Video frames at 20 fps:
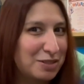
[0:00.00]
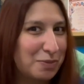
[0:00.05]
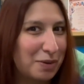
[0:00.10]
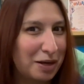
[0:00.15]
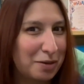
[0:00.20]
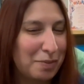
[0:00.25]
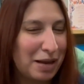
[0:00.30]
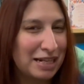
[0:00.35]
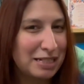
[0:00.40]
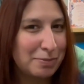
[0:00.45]

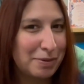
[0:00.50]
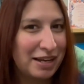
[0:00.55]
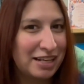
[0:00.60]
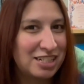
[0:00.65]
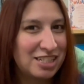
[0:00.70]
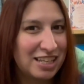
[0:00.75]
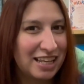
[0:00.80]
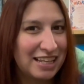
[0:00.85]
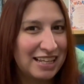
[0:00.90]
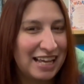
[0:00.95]
welcome back to
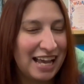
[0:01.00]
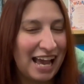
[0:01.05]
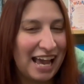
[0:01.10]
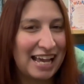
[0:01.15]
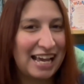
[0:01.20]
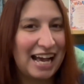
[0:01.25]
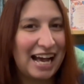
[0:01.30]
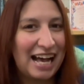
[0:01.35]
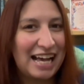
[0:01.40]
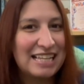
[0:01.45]
Pages and
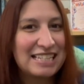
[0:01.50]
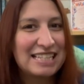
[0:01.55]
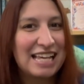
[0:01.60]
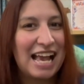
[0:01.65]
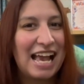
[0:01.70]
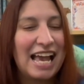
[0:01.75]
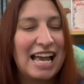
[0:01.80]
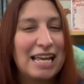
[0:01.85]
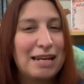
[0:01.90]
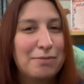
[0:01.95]
Chaos,
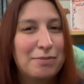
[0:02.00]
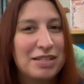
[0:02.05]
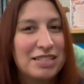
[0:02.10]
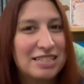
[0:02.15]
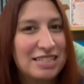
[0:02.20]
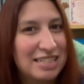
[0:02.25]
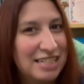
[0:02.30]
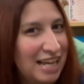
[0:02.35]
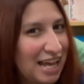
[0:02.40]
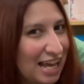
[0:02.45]
and
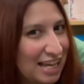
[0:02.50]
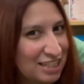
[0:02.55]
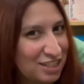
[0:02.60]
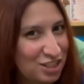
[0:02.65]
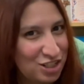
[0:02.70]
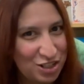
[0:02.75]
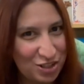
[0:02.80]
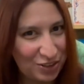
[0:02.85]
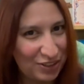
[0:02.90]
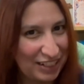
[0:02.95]
Misty
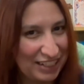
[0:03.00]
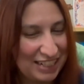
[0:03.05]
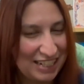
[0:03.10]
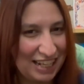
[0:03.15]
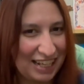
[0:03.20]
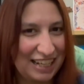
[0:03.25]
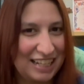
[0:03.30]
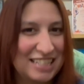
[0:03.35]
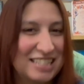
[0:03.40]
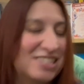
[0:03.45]
has joined
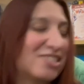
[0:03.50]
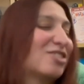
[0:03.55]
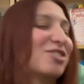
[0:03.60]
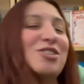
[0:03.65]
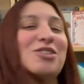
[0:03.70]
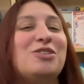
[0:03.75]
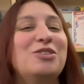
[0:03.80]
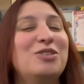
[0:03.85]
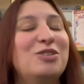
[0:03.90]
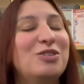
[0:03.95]
us
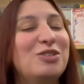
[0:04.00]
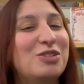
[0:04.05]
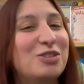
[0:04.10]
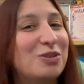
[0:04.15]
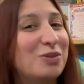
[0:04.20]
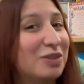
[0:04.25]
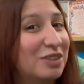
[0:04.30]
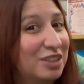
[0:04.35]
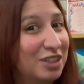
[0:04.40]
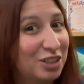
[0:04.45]
to
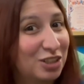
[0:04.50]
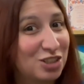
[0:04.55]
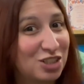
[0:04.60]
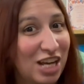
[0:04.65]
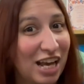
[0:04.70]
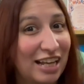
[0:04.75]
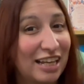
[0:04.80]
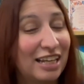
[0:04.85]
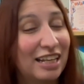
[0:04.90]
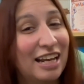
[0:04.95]
do a little
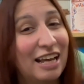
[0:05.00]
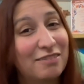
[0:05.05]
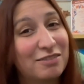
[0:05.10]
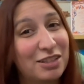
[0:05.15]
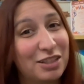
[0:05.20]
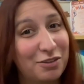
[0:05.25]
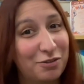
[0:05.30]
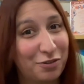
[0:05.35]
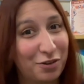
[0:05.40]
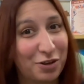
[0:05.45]
check-in after
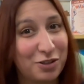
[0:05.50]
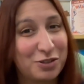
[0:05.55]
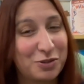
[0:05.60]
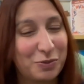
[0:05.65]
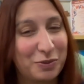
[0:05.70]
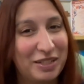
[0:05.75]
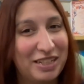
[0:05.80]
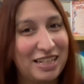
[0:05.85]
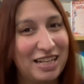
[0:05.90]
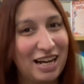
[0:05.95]
the first
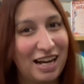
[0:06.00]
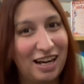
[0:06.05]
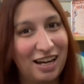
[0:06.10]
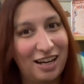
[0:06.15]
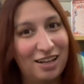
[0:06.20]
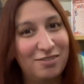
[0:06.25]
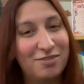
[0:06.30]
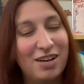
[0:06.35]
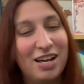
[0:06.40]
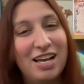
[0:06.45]
week
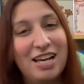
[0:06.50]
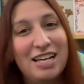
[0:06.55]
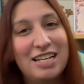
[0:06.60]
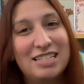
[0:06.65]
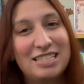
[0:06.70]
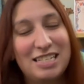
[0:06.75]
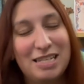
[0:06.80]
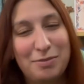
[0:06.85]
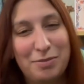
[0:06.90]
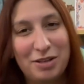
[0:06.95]
of
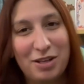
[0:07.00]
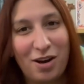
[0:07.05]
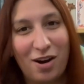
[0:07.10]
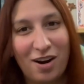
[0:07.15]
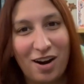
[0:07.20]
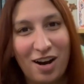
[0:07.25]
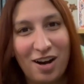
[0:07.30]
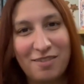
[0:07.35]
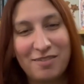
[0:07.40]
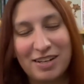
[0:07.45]
TBR
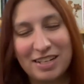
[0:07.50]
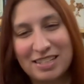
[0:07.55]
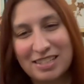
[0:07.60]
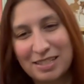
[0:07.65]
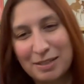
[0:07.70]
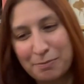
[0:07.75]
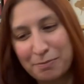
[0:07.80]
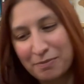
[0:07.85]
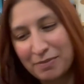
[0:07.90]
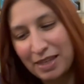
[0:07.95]
Harvest.
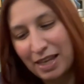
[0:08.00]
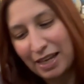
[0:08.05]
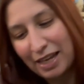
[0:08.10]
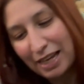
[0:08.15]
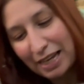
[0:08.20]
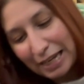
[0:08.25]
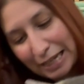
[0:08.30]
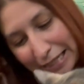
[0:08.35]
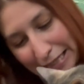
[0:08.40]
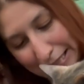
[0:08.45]

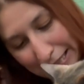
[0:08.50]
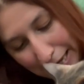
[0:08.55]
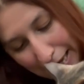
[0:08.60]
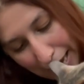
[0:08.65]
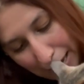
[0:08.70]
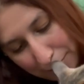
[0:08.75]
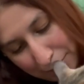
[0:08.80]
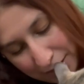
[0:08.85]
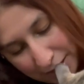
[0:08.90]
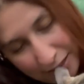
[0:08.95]
Say
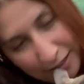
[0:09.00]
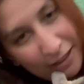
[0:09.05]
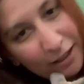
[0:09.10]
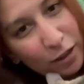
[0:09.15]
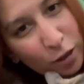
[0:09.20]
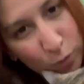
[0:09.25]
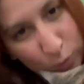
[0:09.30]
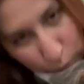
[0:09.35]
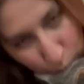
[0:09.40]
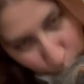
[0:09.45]
hi, Misty girl.